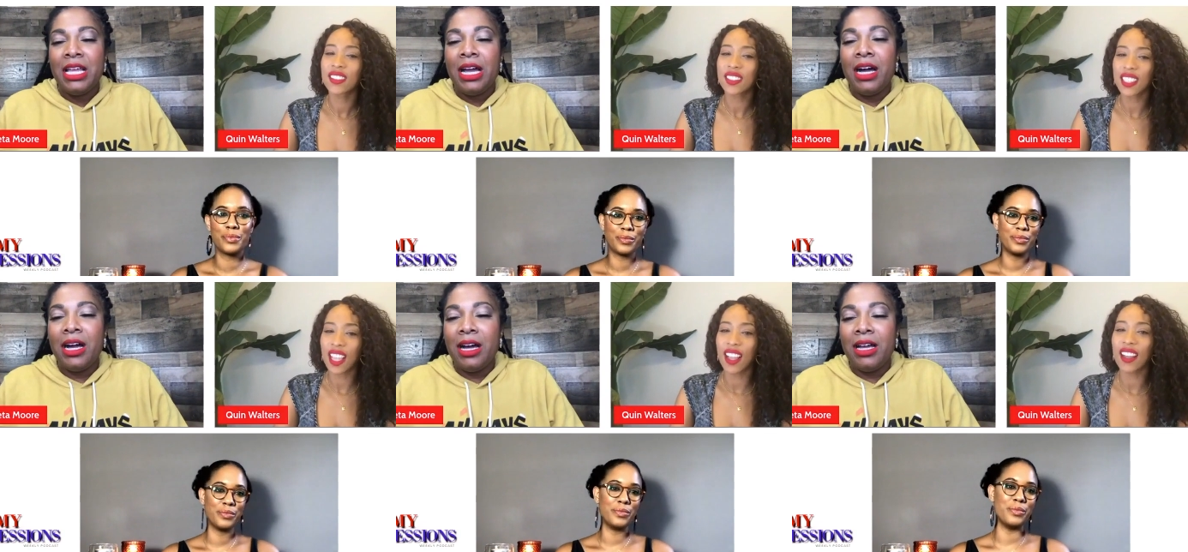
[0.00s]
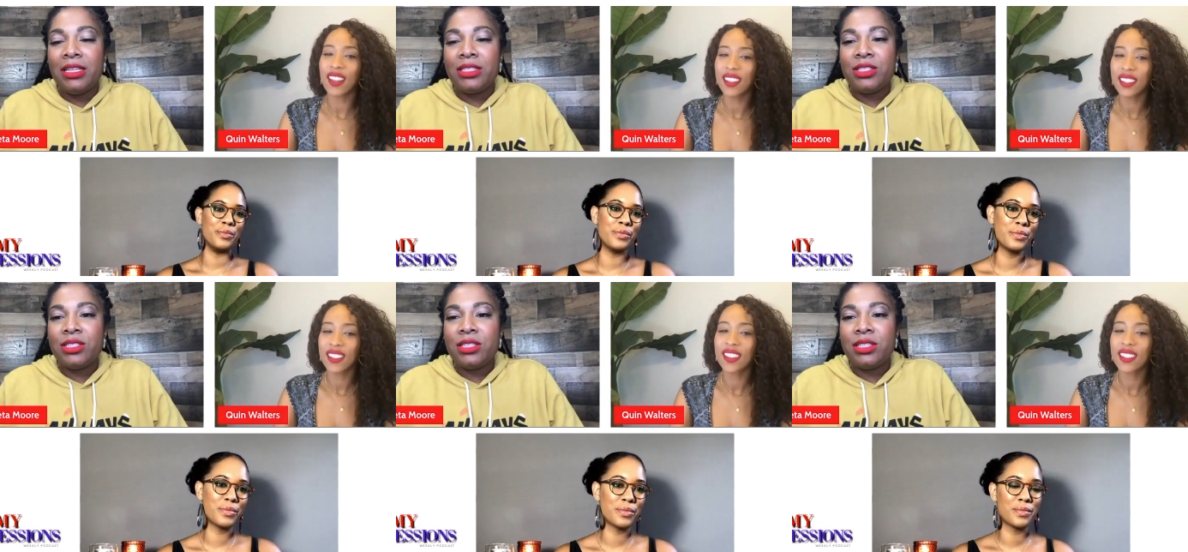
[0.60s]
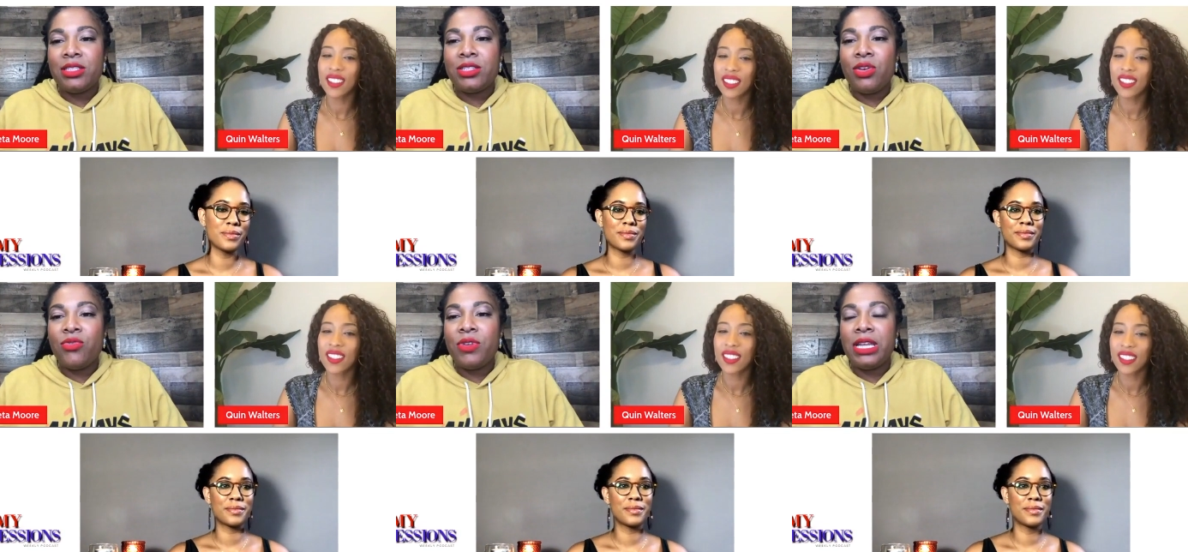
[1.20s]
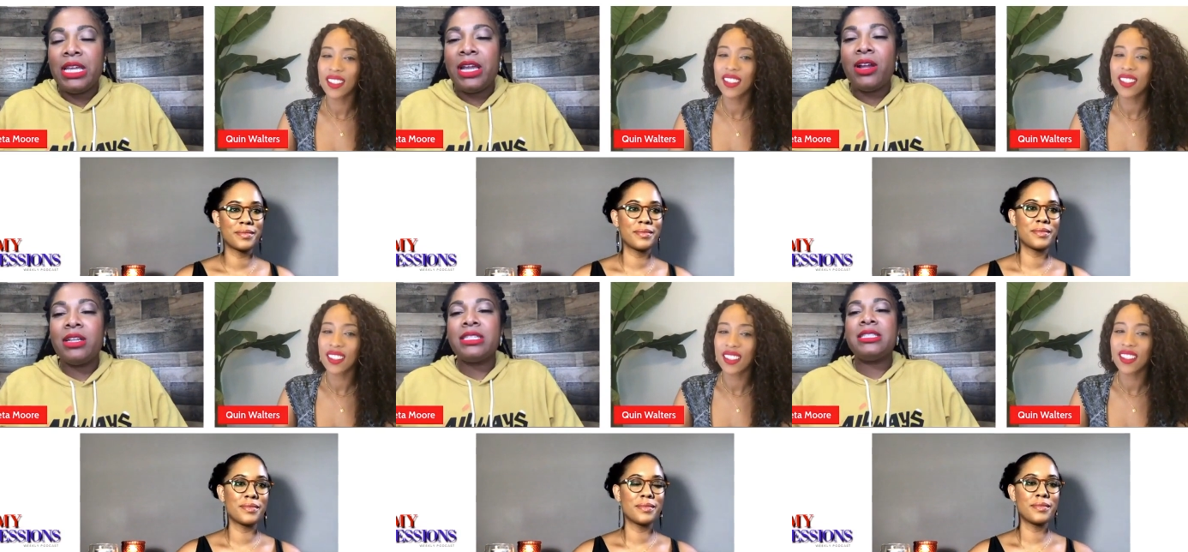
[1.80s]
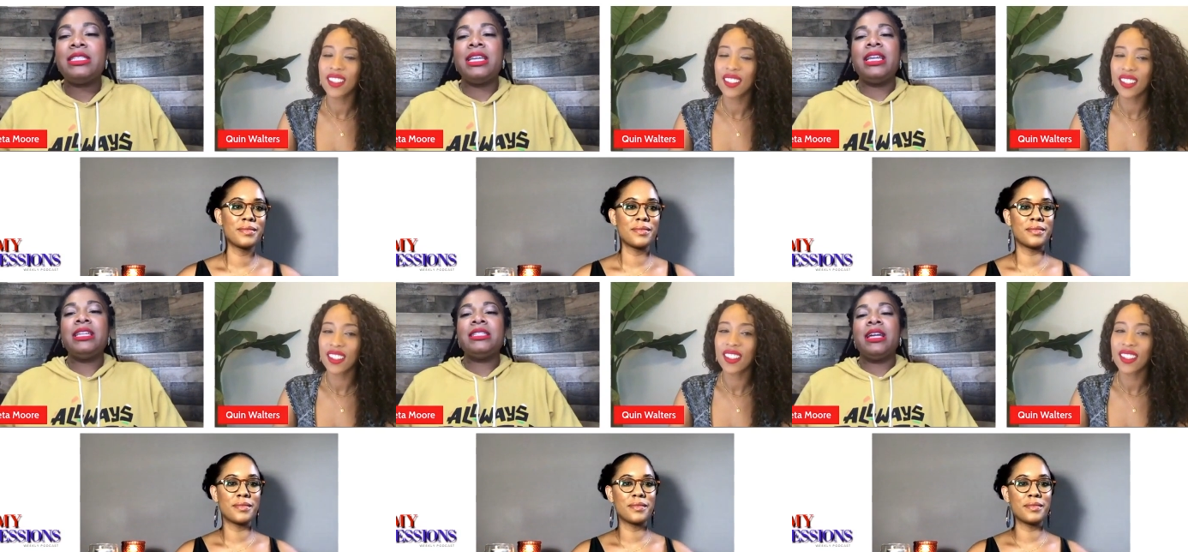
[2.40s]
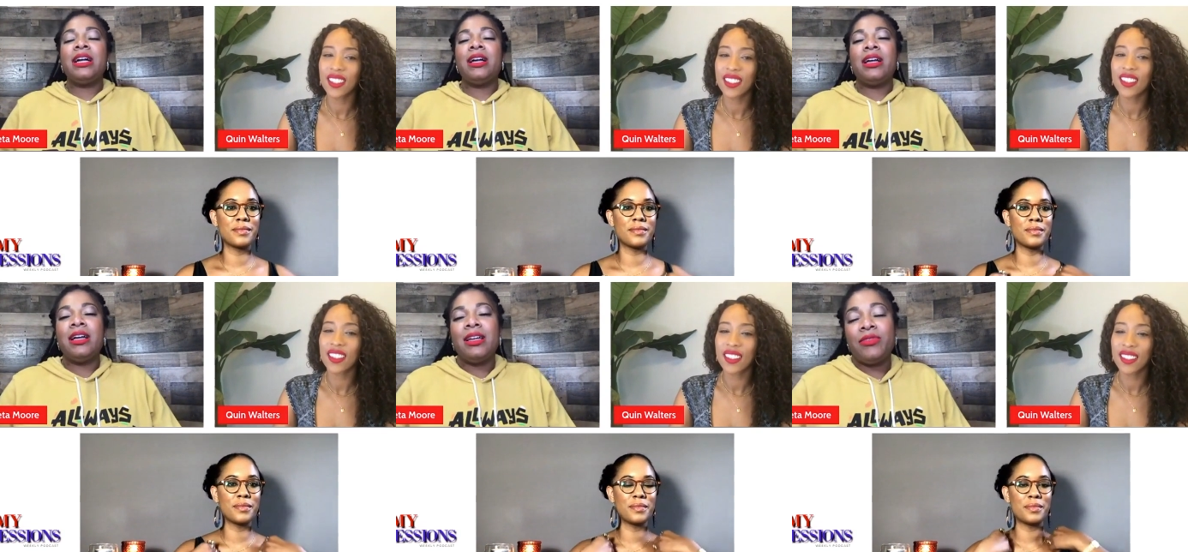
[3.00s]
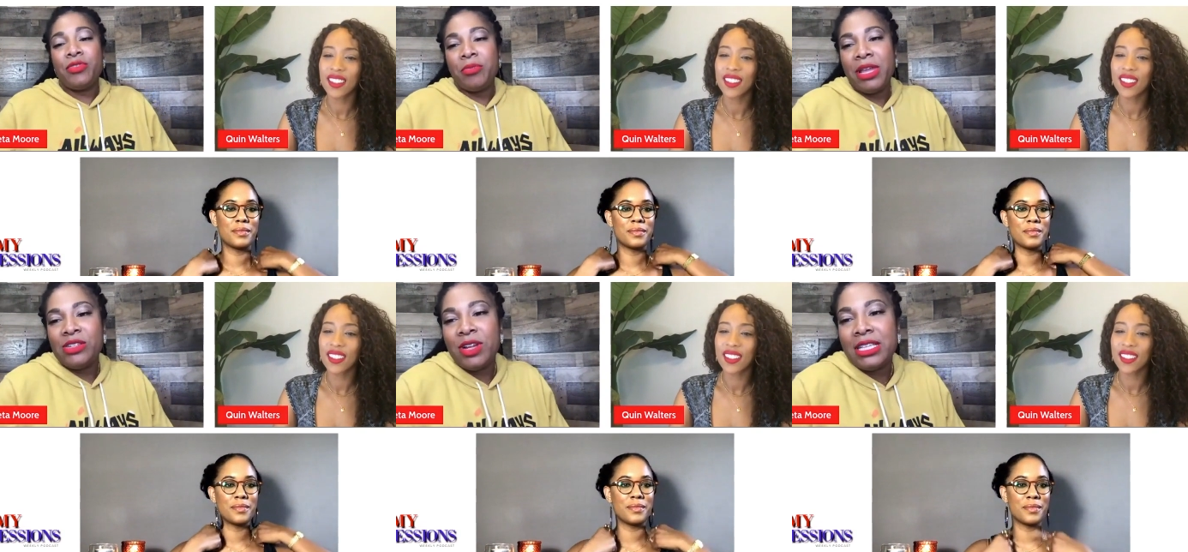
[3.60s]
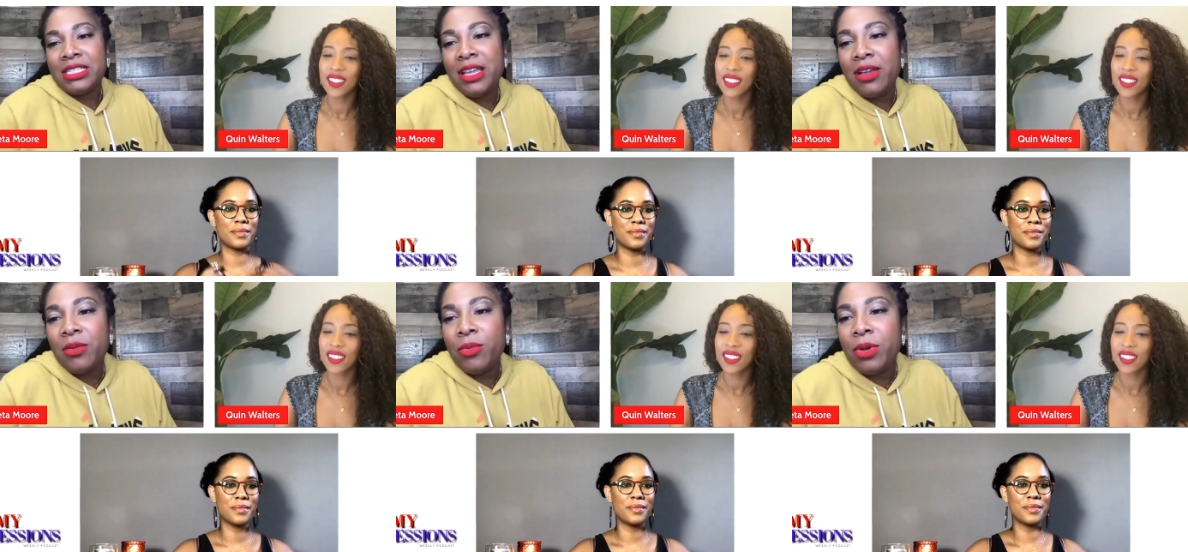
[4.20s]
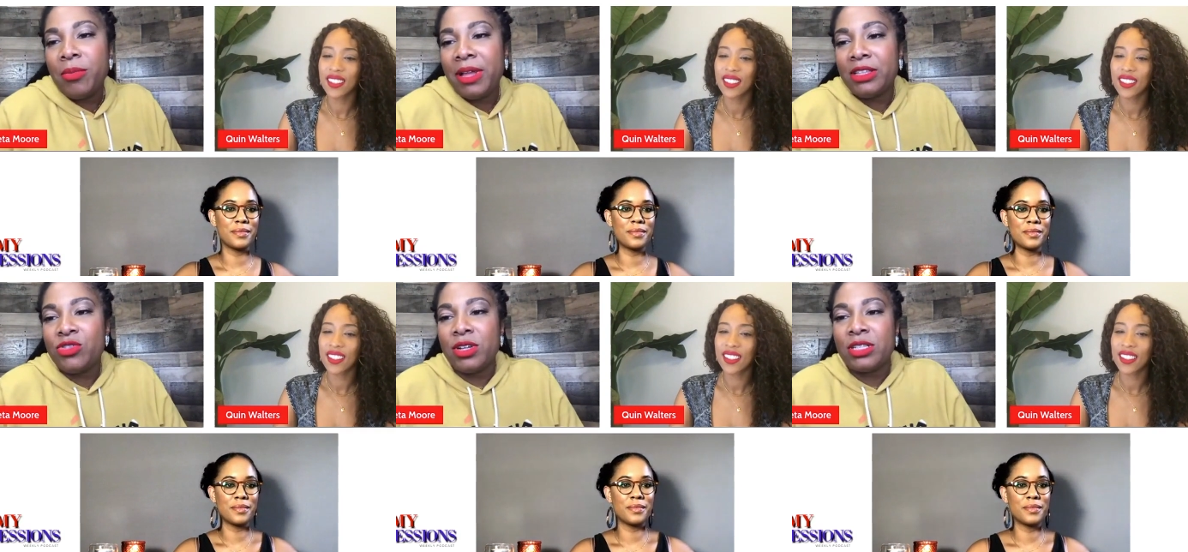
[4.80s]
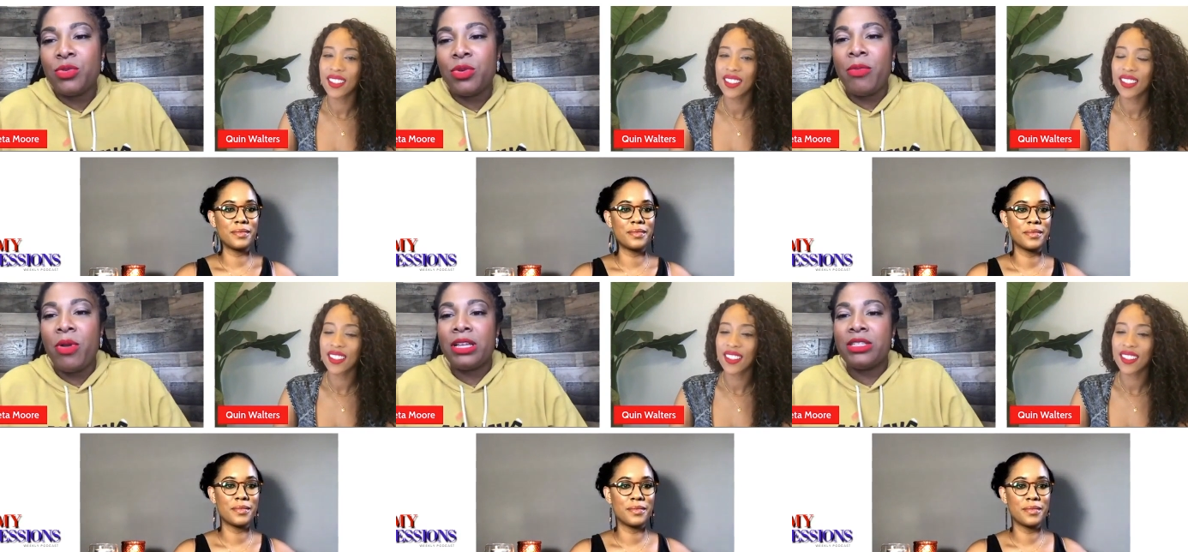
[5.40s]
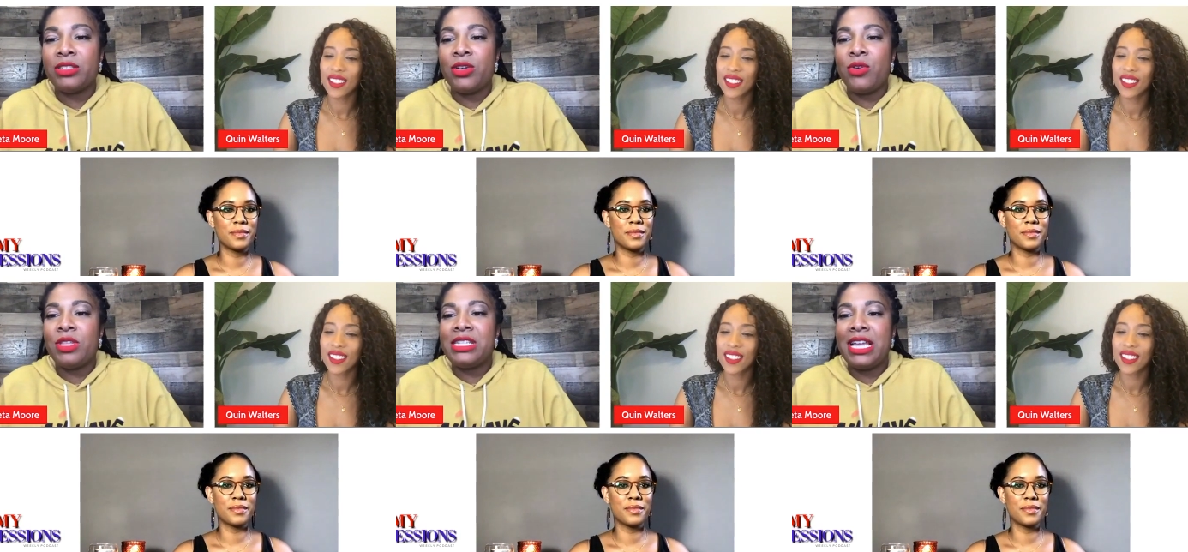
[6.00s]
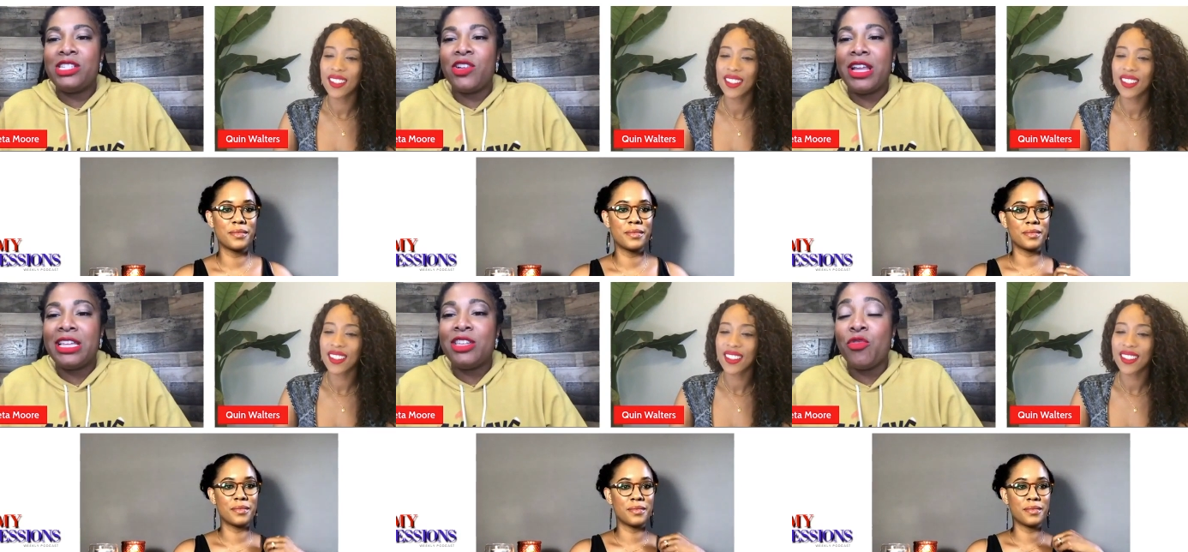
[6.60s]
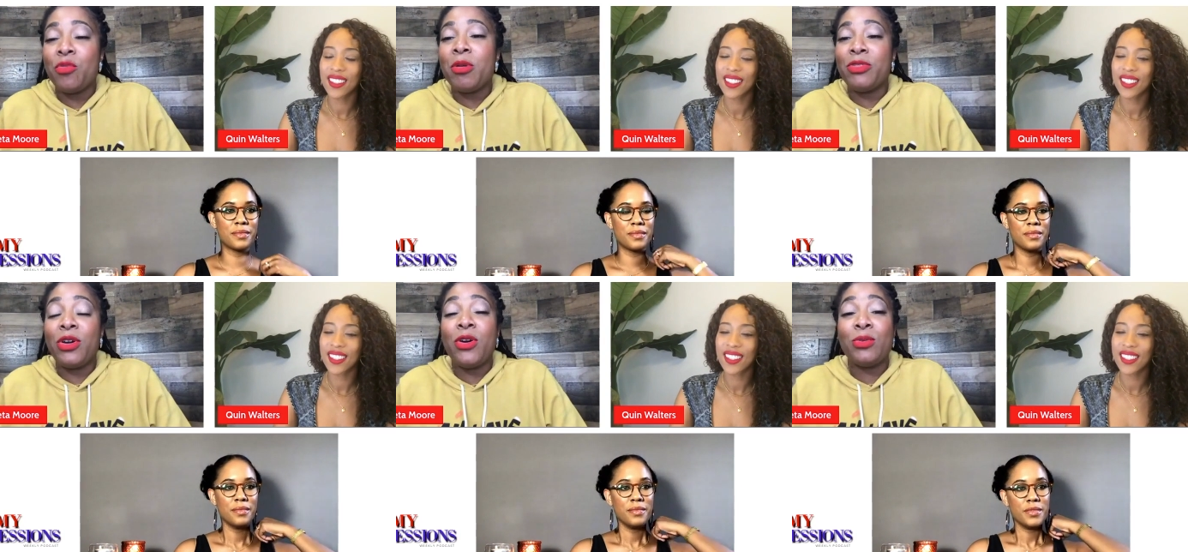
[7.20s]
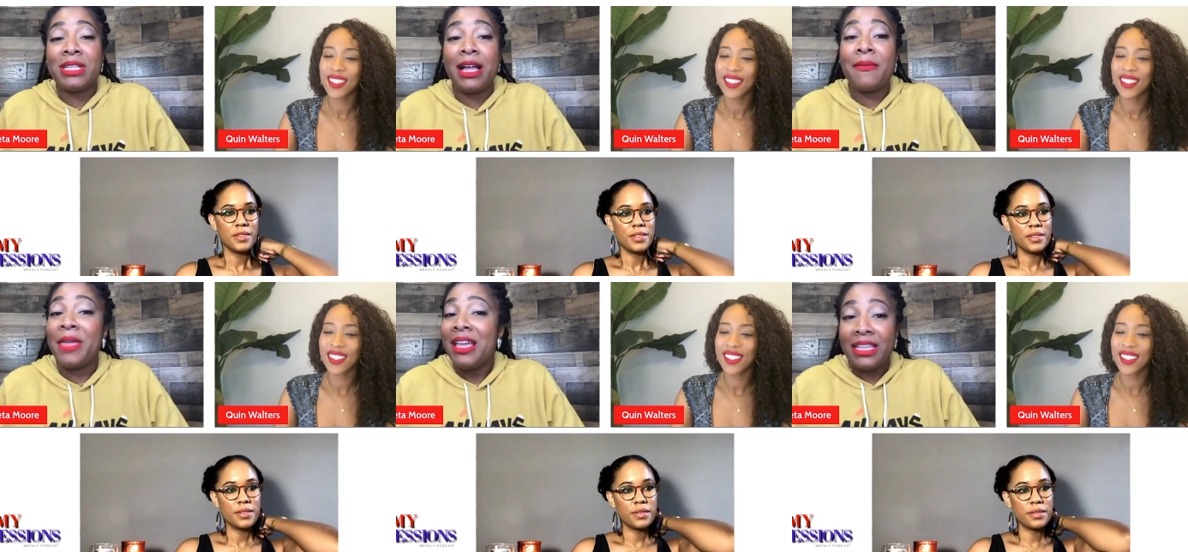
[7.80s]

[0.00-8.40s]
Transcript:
Speaker 1: Yeah. Uh, so funny. Ernestine uh, from Patreon said, What about the drunk story Marcus told? The day drinking, you remember the whole time?